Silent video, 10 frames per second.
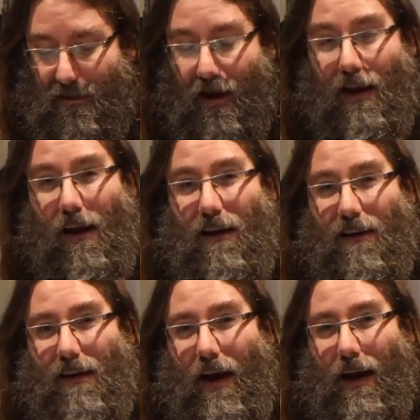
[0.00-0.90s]
and I
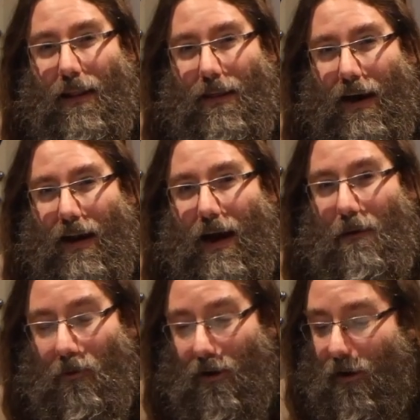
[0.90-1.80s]
decided that I
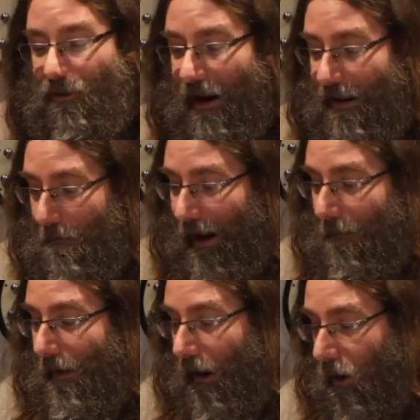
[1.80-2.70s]
am going to try to make
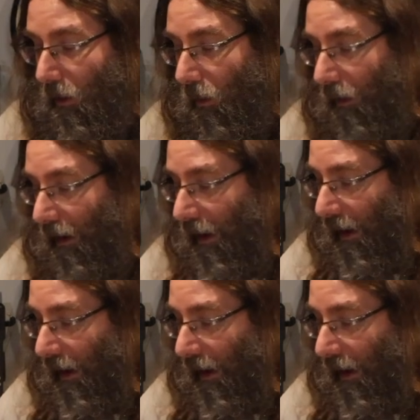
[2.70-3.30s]
my own